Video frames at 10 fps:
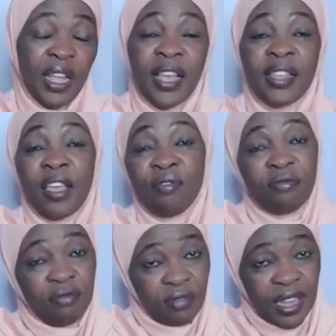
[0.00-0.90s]
either
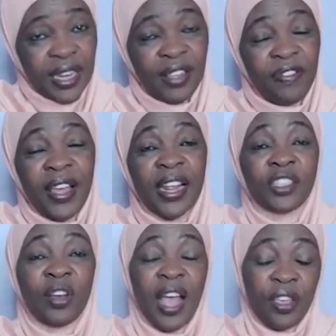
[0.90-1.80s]
you get the
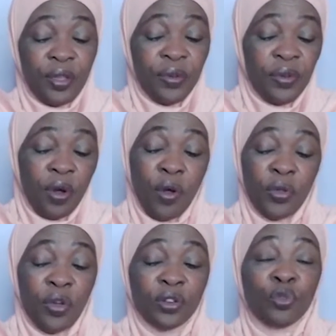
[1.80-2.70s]
financial IQ or
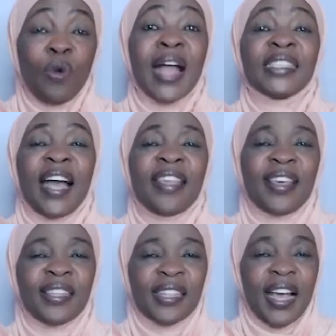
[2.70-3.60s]
you're going to watch
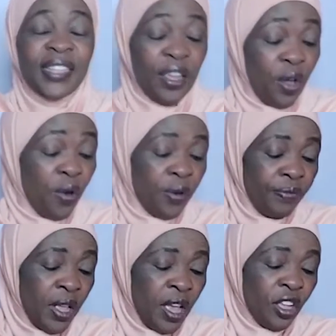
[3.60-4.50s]
others as they go.
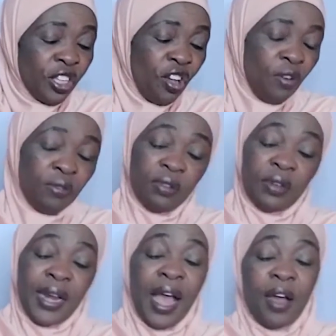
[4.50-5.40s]
So
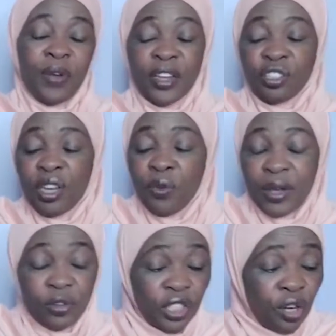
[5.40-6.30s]
now we're
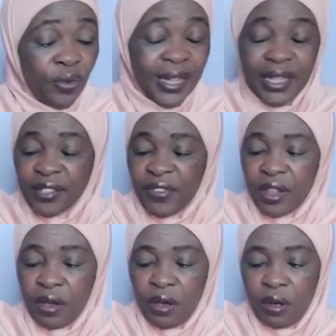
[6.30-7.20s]
continuing in this
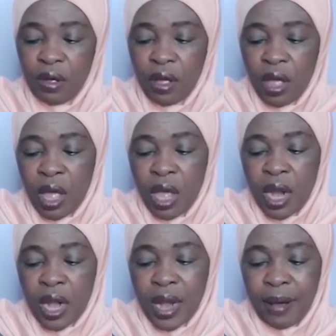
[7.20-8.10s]
video,
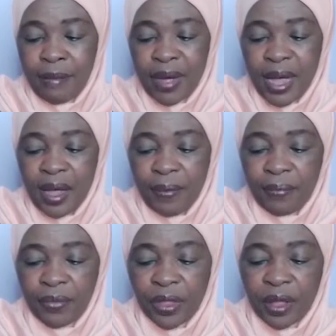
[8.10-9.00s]
number
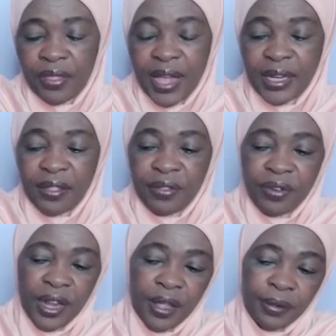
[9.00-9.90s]

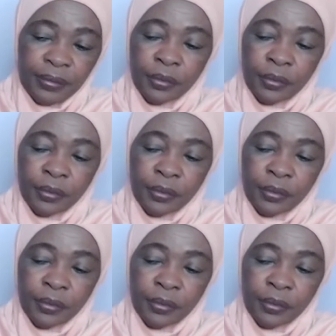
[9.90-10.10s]
33.